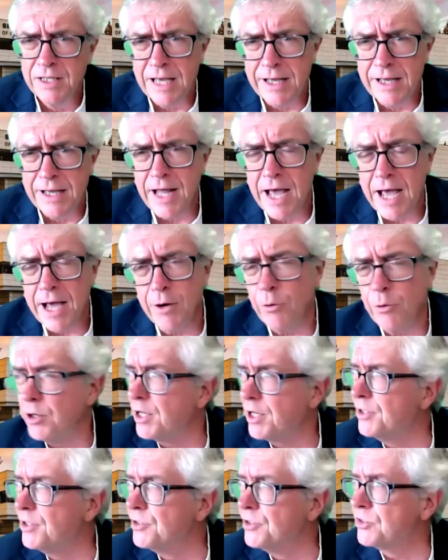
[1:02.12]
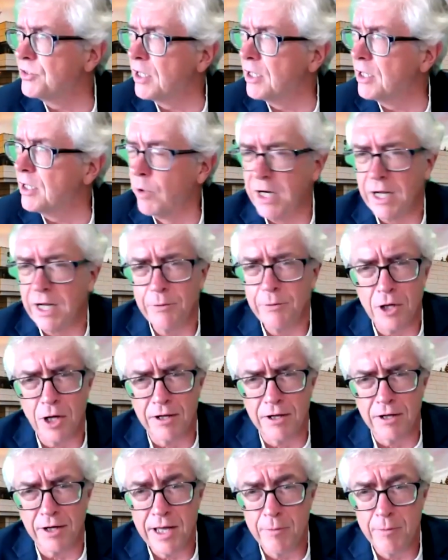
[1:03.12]
And Howard is uh, what I would
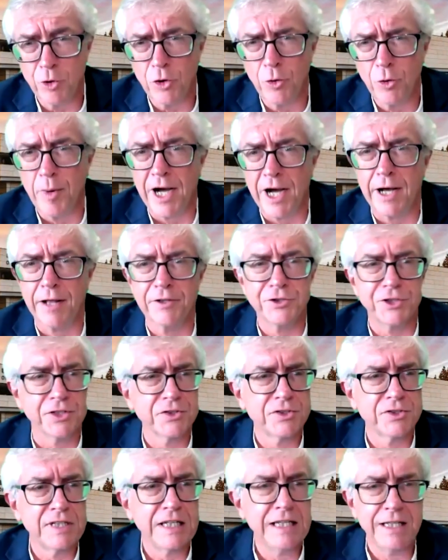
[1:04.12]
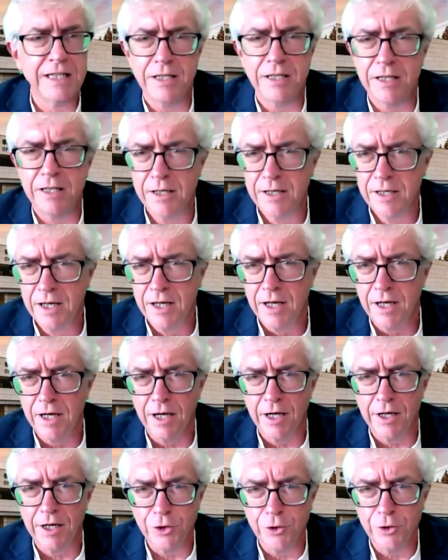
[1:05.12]
call a chemical biologist. He
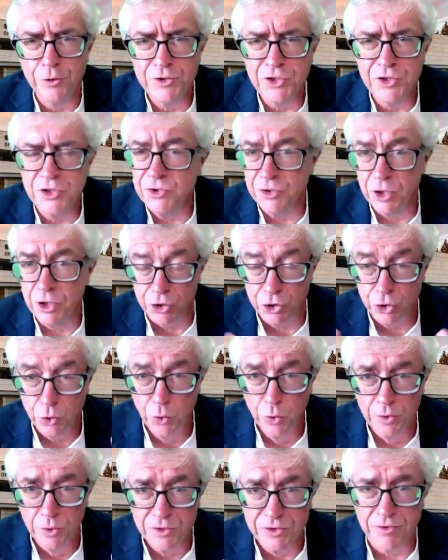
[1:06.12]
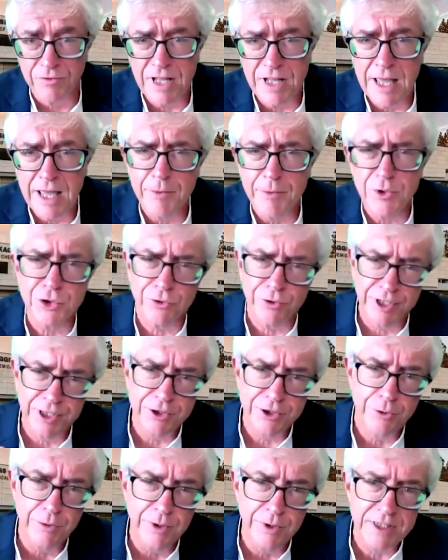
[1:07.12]
uh, uses the tools of chemistry
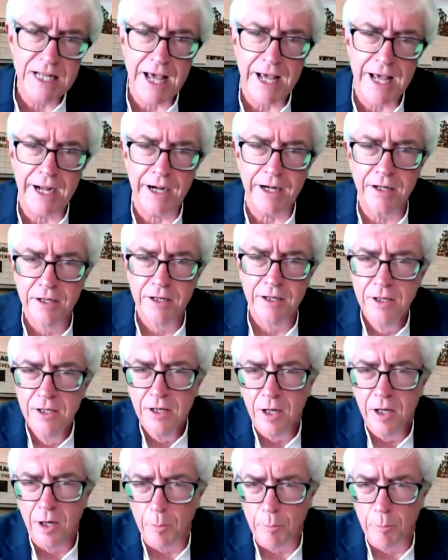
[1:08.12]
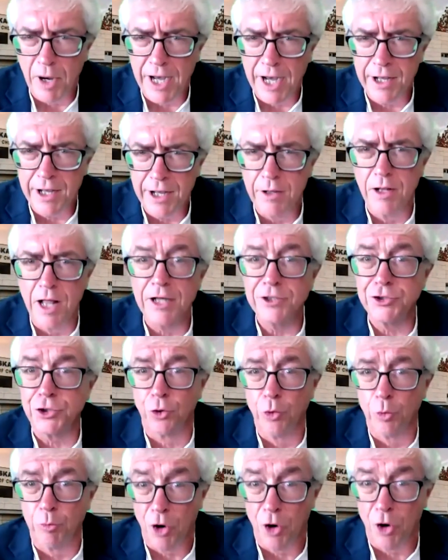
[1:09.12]
to attack uh,
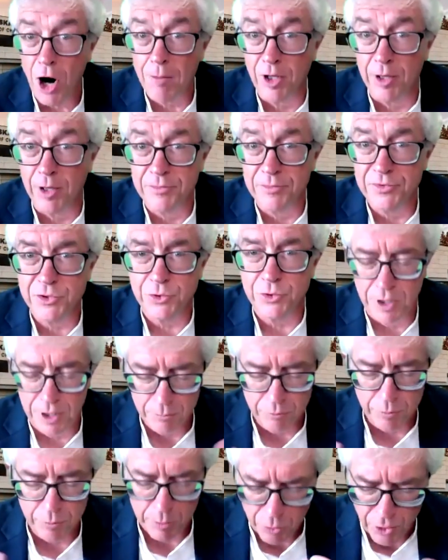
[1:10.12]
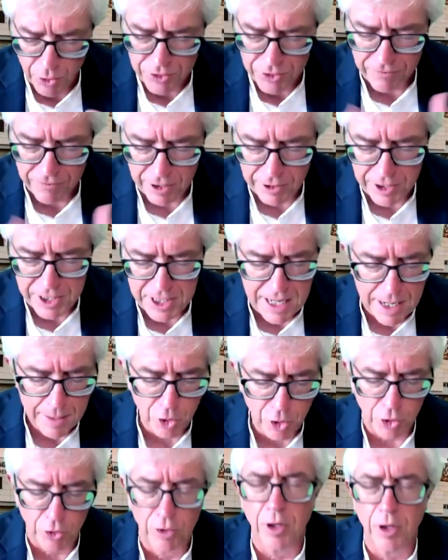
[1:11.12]
biological problems, uh, but with a very
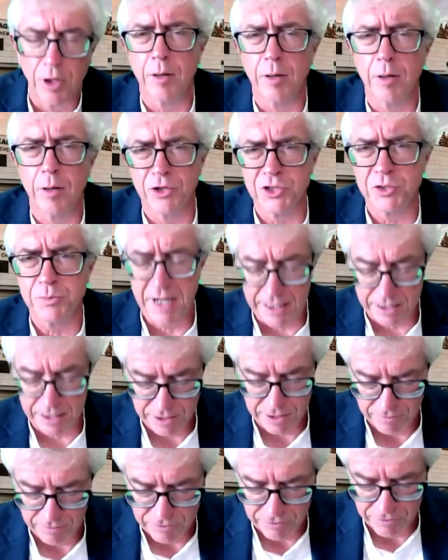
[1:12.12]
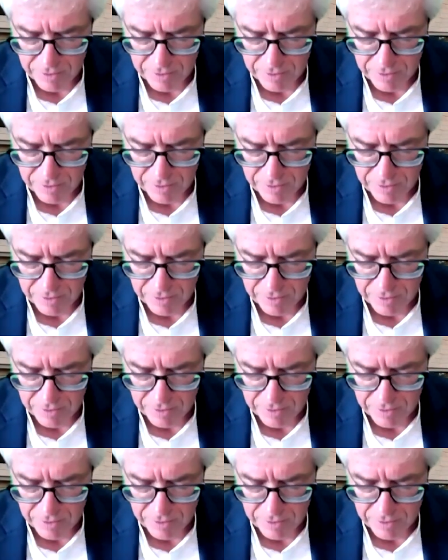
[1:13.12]
chemical uh, perspective.